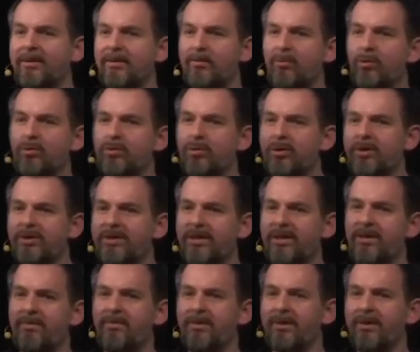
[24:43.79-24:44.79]
Uh,
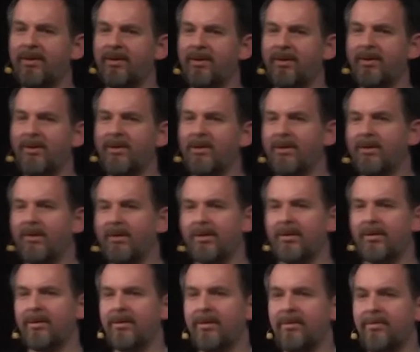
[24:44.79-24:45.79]
build
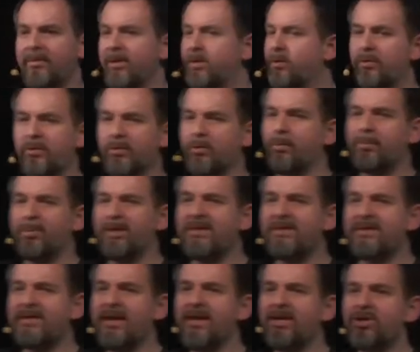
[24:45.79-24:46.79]
your own
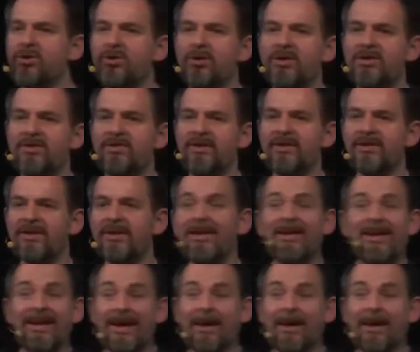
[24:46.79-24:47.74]
motorized microscope.